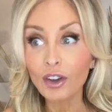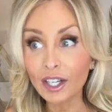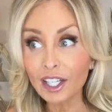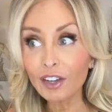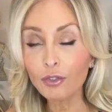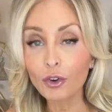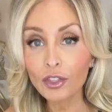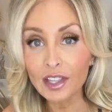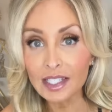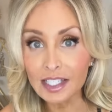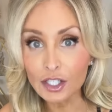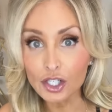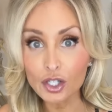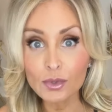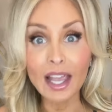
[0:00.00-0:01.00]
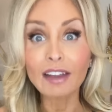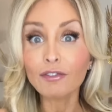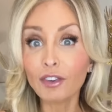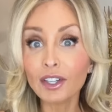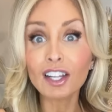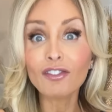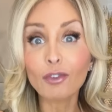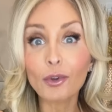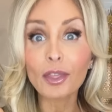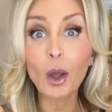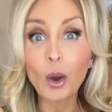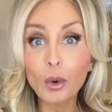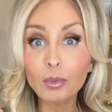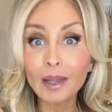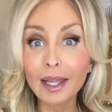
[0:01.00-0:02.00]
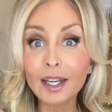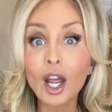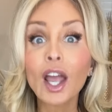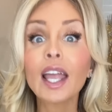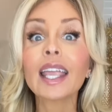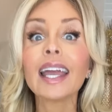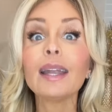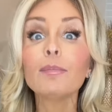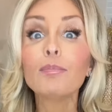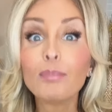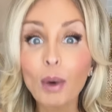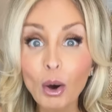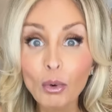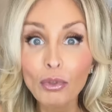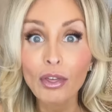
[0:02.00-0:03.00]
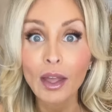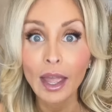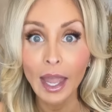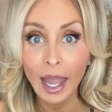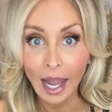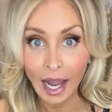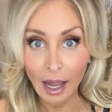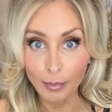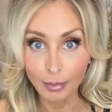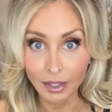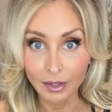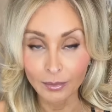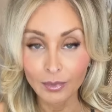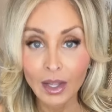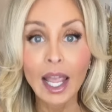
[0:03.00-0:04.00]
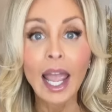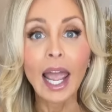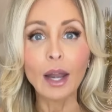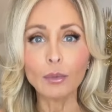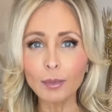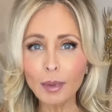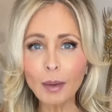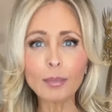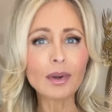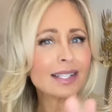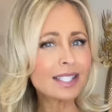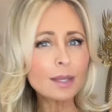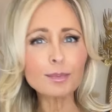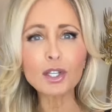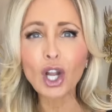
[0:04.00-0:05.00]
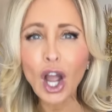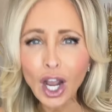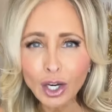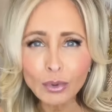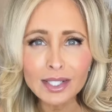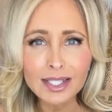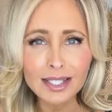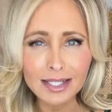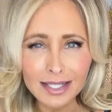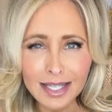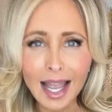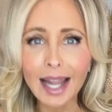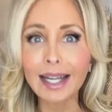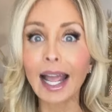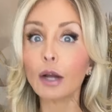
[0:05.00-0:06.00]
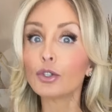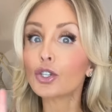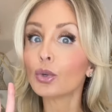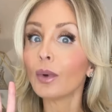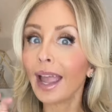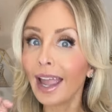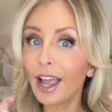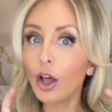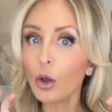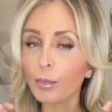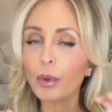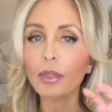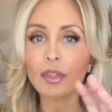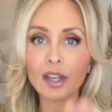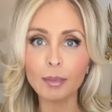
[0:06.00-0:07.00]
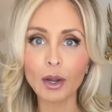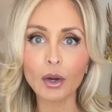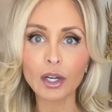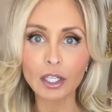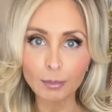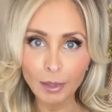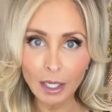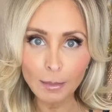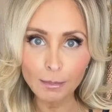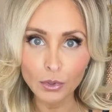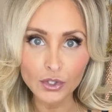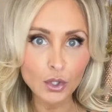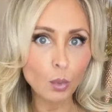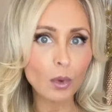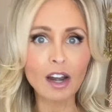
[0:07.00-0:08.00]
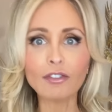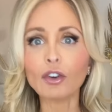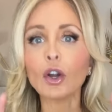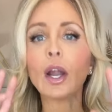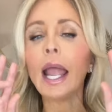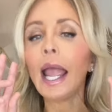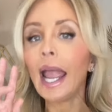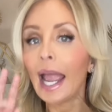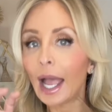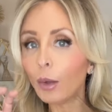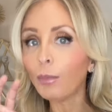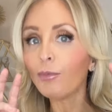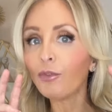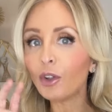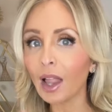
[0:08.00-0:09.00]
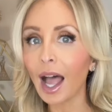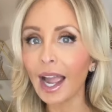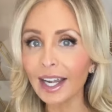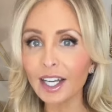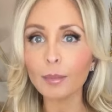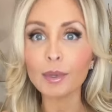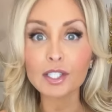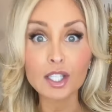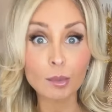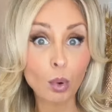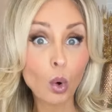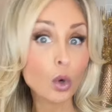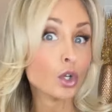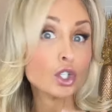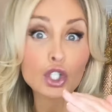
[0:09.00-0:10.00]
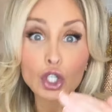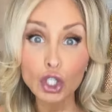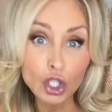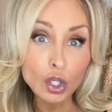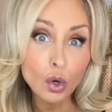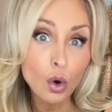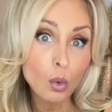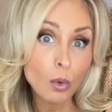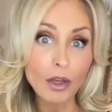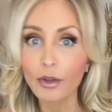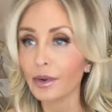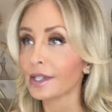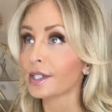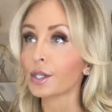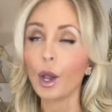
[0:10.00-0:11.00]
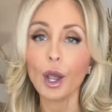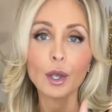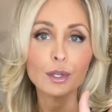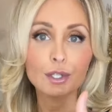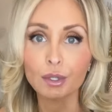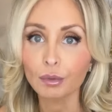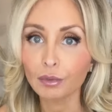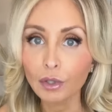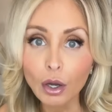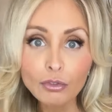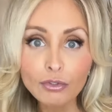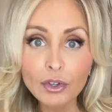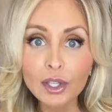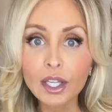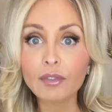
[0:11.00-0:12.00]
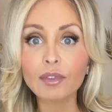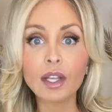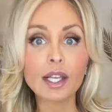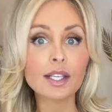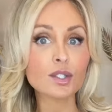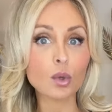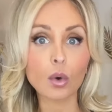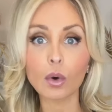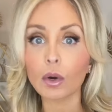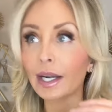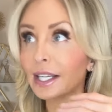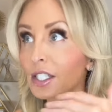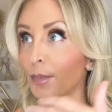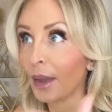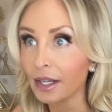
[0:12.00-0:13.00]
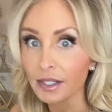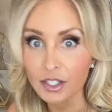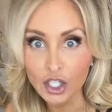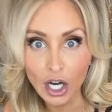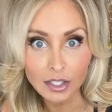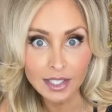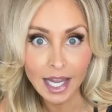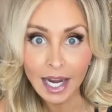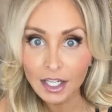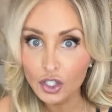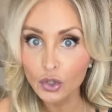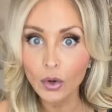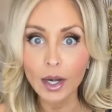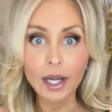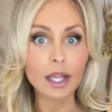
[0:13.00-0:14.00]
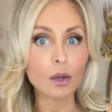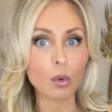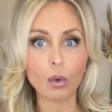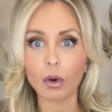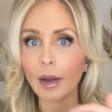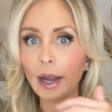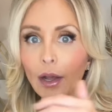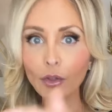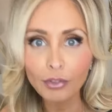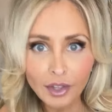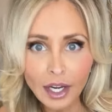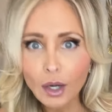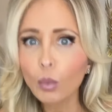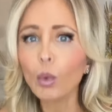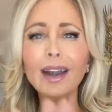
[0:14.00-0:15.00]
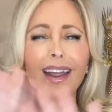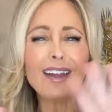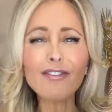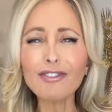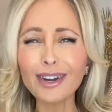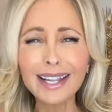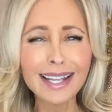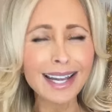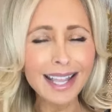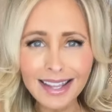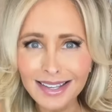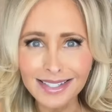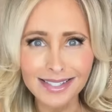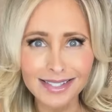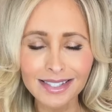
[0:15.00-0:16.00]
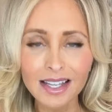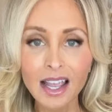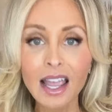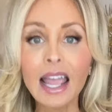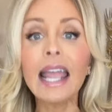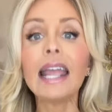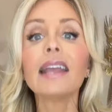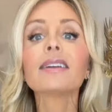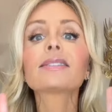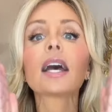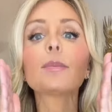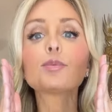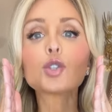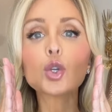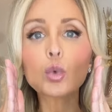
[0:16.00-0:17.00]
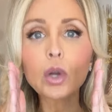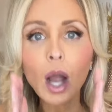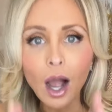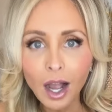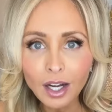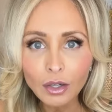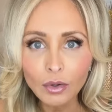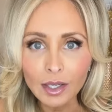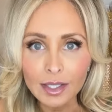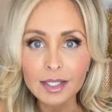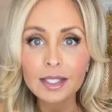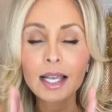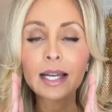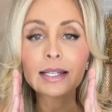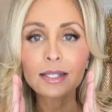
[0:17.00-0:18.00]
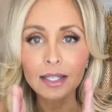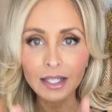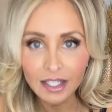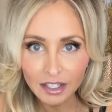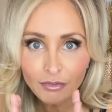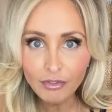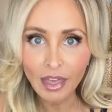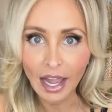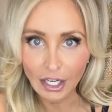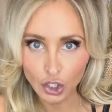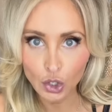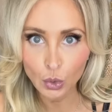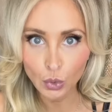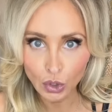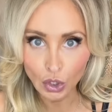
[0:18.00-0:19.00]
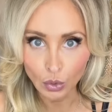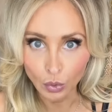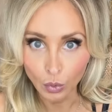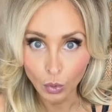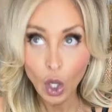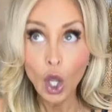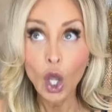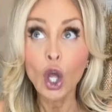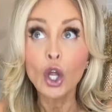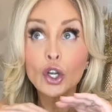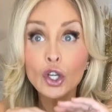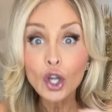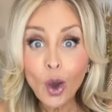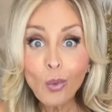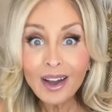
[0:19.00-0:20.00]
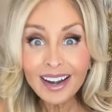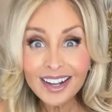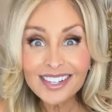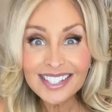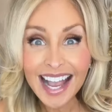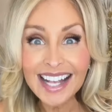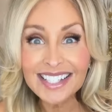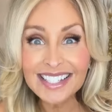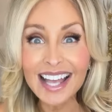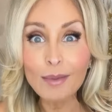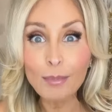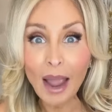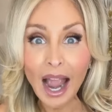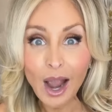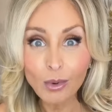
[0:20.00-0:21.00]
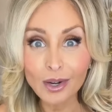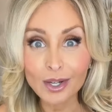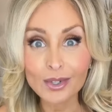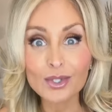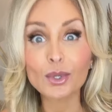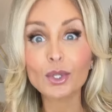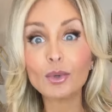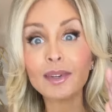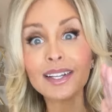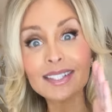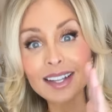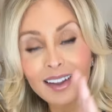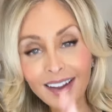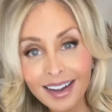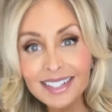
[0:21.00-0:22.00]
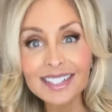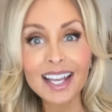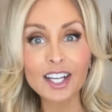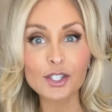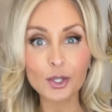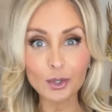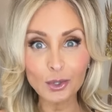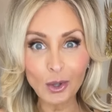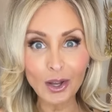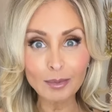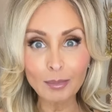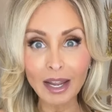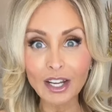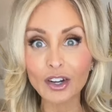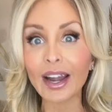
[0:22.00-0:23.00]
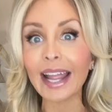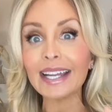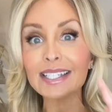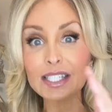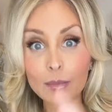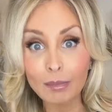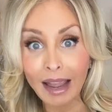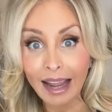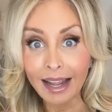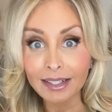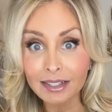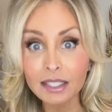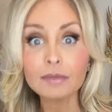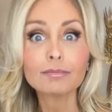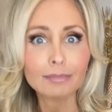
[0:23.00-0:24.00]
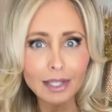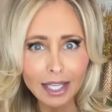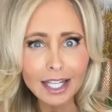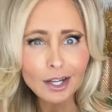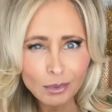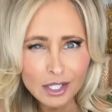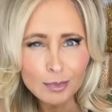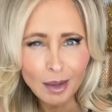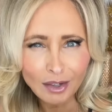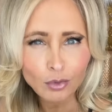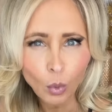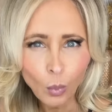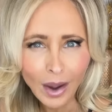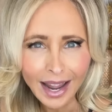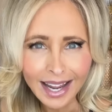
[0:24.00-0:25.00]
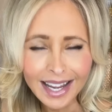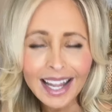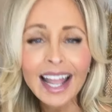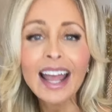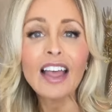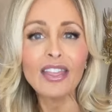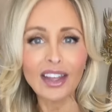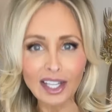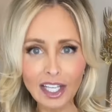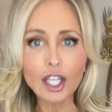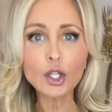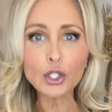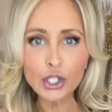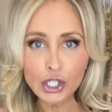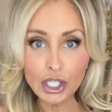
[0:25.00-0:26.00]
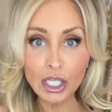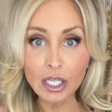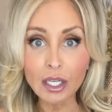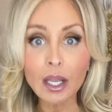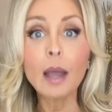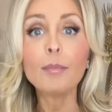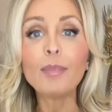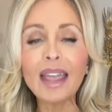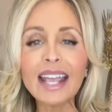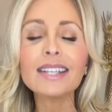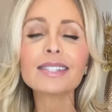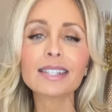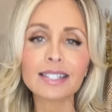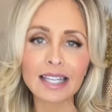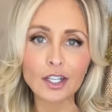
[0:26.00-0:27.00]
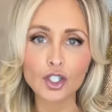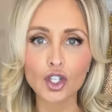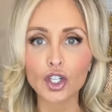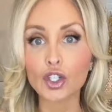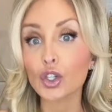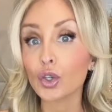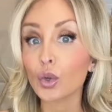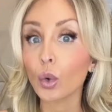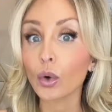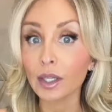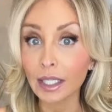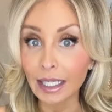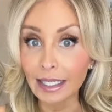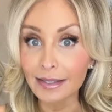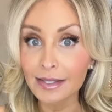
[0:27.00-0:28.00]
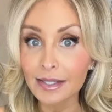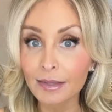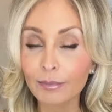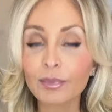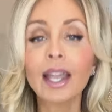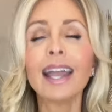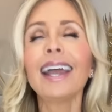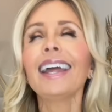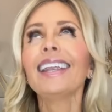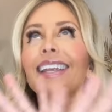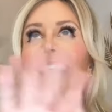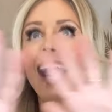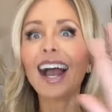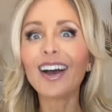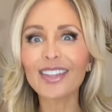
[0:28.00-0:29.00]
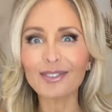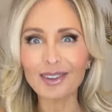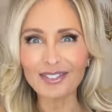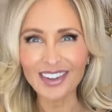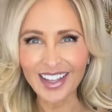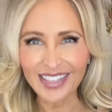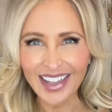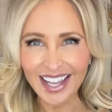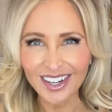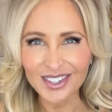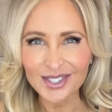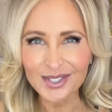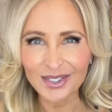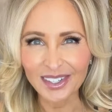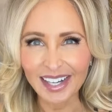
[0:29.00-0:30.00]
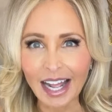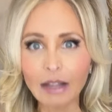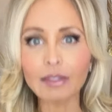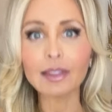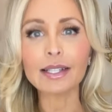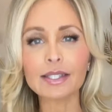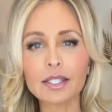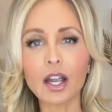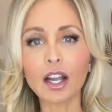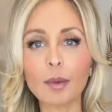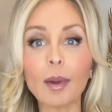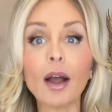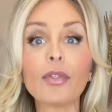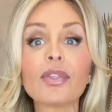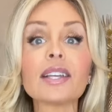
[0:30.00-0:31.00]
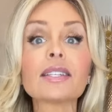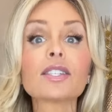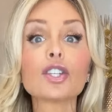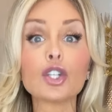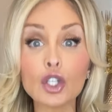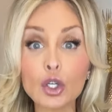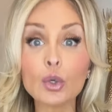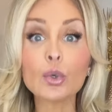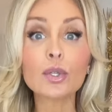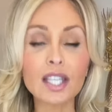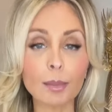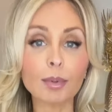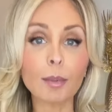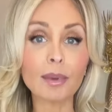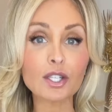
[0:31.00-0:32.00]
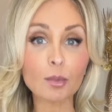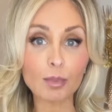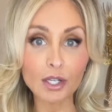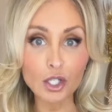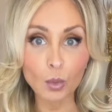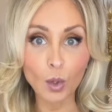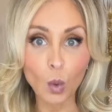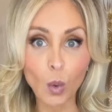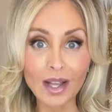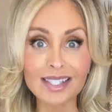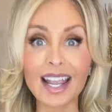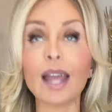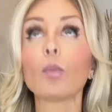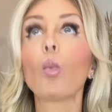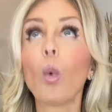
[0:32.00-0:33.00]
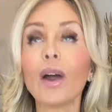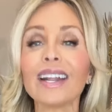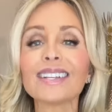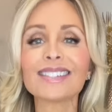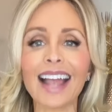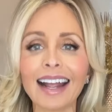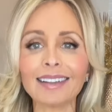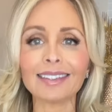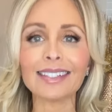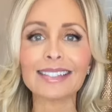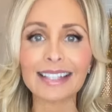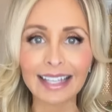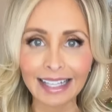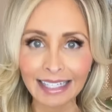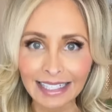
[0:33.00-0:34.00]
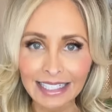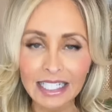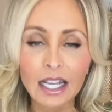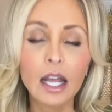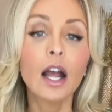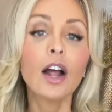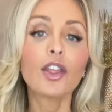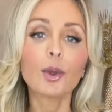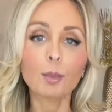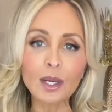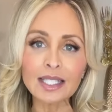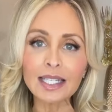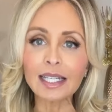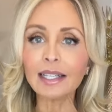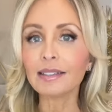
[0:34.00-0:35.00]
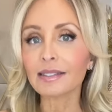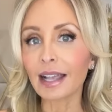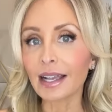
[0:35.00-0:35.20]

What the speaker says: Funding for these issues and funding for the homeland can both happen. And remember, it's up to Congress to decide how to help the American people. So whatever helpful item is important to you, whether it's student loan forgiveness or an expanded child tax credit or healthcare, whatever it is, it's up to Congress to give that to you. No one else has that power. So you need to contact your lawmaker and demand, in a respectful way, that he or she pays attention to your needs. Now that we've got that all sorted out, let's talk about this new supplemental budget request and what exactly is in it. The president is